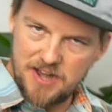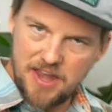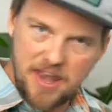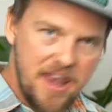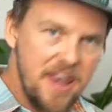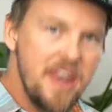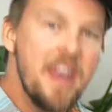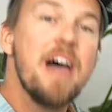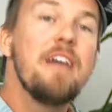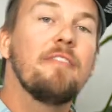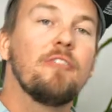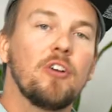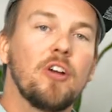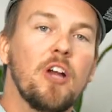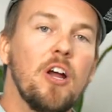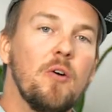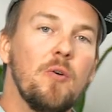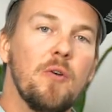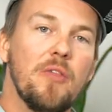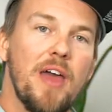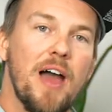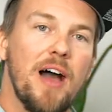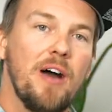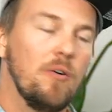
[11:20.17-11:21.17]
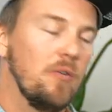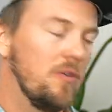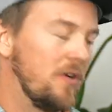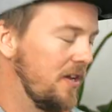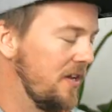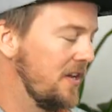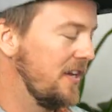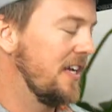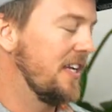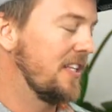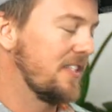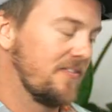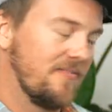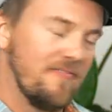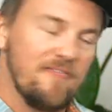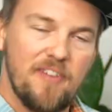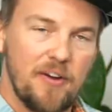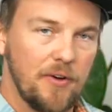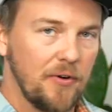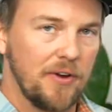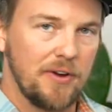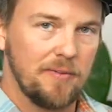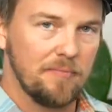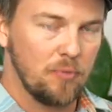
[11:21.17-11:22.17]
Never go without one, it's
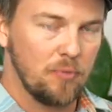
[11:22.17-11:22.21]
very